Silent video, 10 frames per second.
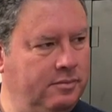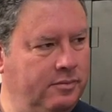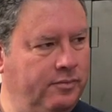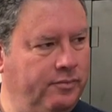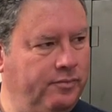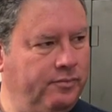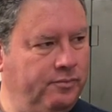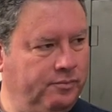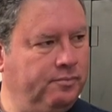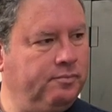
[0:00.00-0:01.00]

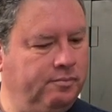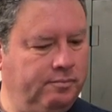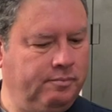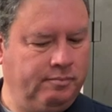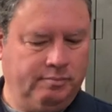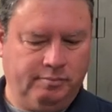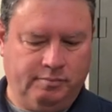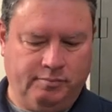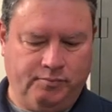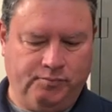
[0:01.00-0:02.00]

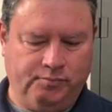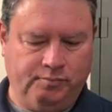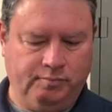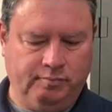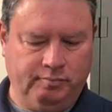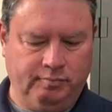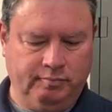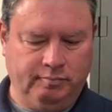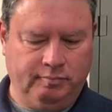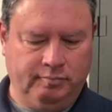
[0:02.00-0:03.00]

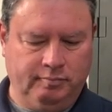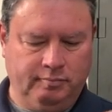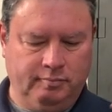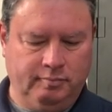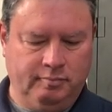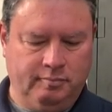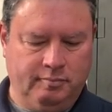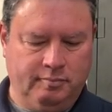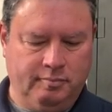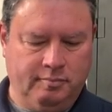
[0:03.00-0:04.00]

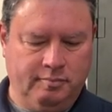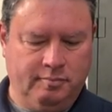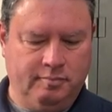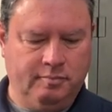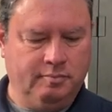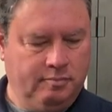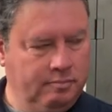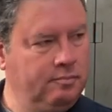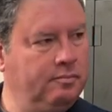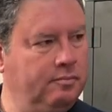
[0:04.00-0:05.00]

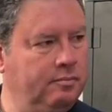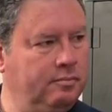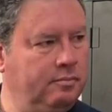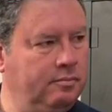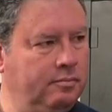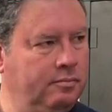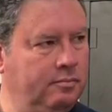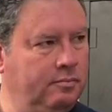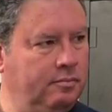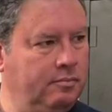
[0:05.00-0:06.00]

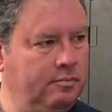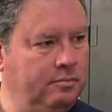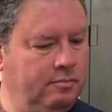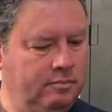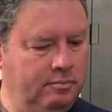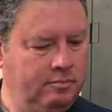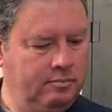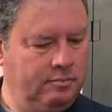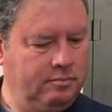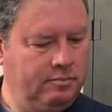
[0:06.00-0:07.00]

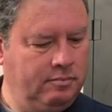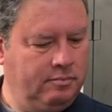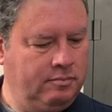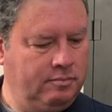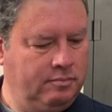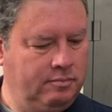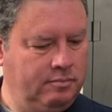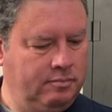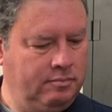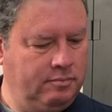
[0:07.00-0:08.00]
This person isn't speaking.